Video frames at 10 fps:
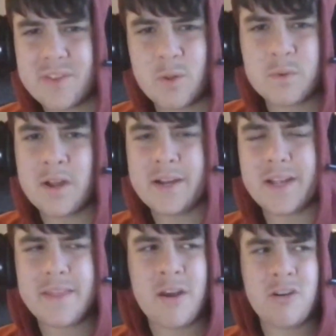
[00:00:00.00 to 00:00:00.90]
look like
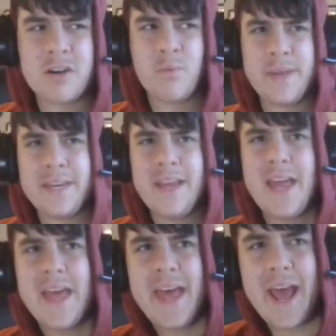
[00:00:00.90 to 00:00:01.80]
they were going to win
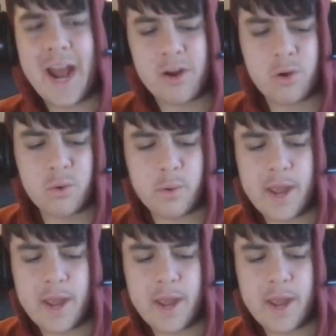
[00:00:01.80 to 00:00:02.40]
at all.